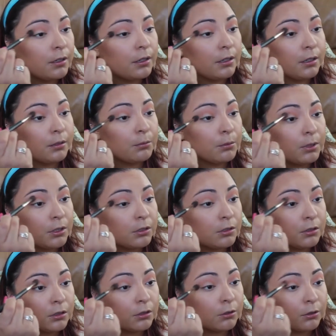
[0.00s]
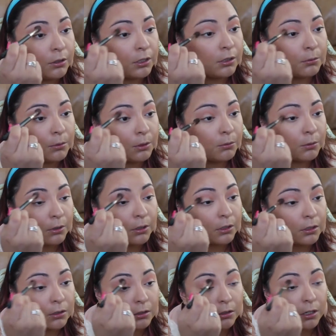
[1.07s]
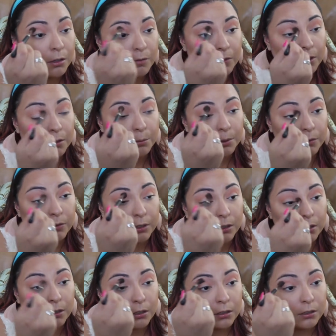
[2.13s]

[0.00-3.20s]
and Beaches and Cream, and we're going to soften up everything.